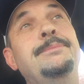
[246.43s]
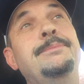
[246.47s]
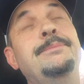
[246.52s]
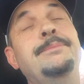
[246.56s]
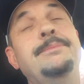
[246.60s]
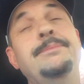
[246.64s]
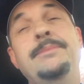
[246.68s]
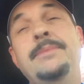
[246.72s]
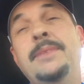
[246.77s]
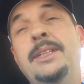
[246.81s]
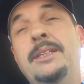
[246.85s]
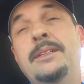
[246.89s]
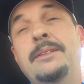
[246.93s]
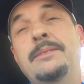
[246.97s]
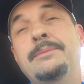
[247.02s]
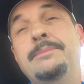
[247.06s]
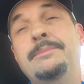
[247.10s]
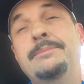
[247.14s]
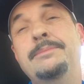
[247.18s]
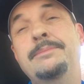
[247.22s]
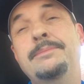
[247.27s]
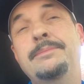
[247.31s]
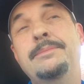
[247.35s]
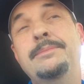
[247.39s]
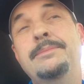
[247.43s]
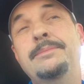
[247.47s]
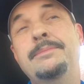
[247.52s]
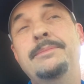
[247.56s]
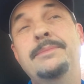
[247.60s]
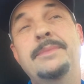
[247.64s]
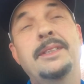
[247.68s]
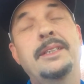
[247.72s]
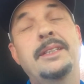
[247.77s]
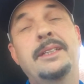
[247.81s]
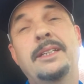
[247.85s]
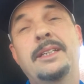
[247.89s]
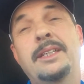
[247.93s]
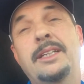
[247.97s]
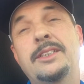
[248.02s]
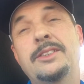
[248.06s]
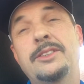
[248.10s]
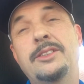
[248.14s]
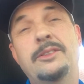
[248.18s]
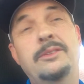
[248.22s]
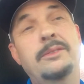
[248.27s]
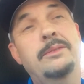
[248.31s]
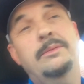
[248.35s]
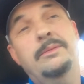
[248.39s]
yeah.
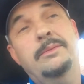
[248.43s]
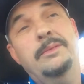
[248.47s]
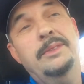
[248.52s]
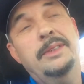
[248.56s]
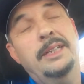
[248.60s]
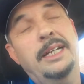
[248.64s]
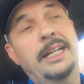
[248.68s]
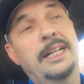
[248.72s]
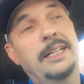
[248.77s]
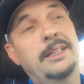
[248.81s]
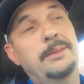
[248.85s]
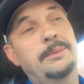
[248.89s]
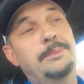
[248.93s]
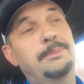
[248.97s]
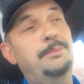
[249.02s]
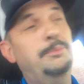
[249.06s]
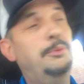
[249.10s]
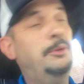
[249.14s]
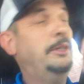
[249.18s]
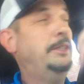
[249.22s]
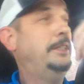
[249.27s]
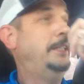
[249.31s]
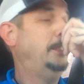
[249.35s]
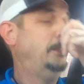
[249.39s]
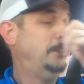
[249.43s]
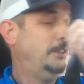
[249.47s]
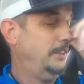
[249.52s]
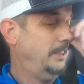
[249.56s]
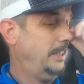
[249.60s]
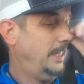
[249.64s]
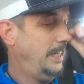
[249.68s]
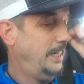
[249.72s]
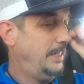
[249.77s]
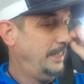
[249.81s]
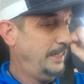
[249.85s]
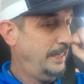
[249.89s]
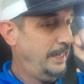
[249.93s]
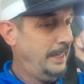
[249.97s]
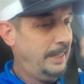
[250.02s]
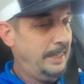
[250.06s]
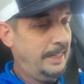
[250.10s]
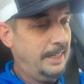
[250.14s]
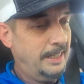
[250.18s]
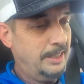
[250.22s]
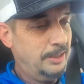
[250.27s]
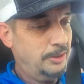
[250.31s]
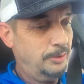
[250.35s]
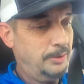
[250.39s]
So had a pretty decent day today, I
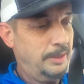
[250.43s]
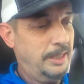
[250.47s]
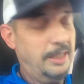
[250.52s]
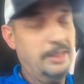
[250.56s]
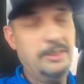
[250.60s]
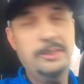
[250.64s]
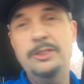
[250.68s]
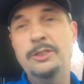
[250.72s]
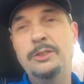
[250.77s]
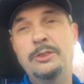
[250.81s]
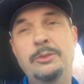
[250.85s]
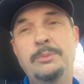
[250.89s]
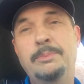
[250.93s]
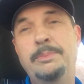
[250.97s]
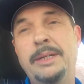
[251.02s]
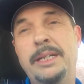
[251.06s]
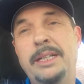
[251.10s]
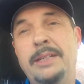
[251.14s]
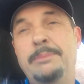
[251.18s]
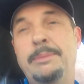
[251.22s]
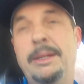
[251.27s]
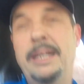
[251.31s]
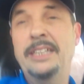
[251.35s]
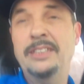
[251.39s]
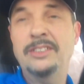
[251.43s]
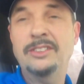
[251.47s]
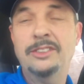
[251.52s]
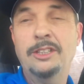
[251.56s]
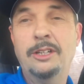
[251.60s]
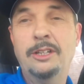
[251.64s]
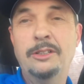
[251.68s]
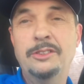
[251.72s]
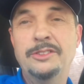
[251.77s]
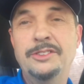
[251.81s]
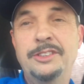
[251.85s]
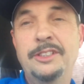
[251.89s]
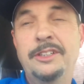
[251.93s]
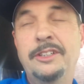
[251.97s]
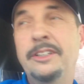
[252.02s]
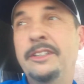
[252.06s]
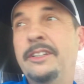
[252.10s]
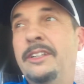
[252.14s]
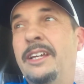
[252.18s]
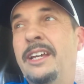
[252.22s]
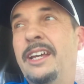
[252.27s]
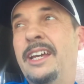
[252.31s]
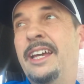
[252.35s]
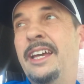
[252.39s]
guess. We got 2 big bait installs done.
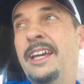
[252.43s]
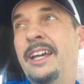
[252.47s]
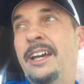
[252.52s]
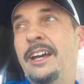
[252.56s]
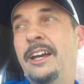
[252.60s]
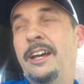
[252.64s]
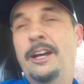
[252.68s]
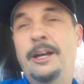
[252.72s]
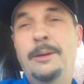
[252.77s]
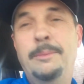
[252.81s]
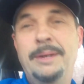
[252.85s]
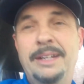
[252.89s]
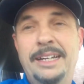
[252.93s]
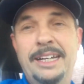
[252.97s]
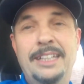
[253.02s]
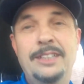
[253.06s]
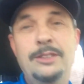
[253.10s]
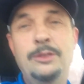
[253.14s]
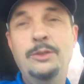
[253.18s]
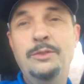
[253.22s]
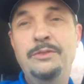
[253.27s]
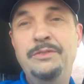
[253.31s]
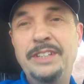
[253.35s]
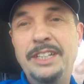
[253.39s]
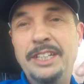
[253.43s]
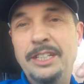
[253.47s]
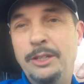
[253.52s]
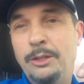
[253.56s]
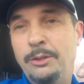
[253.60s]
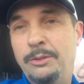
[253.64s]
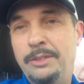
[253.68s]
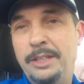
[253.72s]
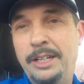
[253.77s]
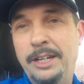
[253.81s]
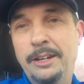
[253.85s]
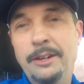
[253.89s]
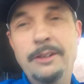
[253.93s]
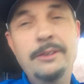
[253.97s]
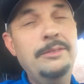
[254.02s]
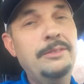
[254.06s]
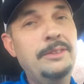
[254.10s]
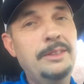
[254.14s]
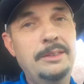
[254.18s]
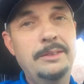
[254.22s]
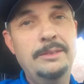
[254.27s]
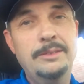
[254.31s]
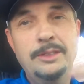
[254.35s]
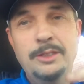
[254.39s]
I got a little video there
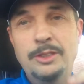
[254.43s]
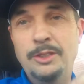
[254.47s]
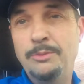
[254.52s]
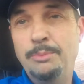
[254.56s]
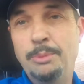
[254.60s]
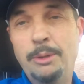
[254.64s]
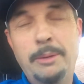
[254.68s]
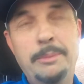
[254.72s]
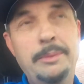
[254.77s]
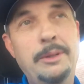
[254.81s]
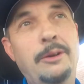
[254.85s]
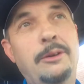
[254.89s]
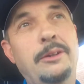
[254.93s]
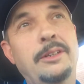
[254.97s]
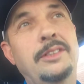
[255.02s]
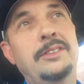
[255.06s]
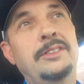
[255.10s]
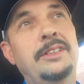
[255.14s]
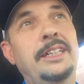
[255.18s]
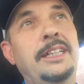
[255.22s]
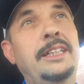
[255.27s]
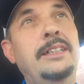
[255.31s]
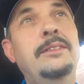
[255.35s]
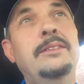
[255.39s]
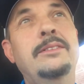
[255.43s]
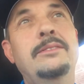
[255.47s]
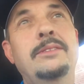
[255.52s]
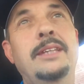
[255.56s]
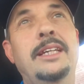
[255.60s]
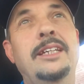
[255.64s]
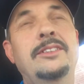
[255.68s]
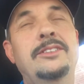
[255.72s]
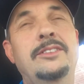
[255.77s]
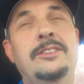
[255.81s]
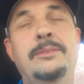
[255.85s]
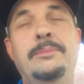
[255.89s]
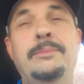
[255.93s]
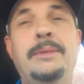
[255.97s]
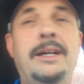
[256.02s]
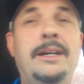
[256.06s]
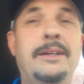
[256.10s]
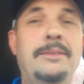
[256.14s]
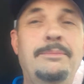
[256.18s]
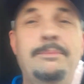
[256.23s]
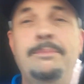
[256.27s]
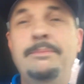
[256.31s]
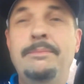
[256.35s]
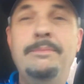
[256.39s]
that you probably already seen, thanks to my
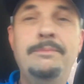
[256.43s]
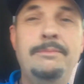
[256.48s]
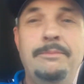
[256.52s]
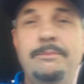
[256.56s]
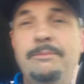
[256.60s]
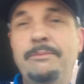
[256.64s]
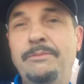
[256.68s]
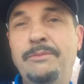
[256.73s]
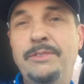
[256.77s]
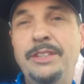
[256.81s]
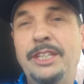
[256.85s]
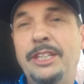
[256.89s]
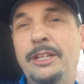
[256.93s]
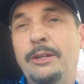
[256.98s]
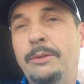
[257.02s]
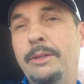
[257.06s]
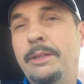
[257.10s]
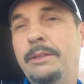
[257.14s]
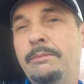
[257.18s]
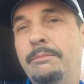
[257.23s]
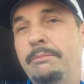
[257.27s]
videoing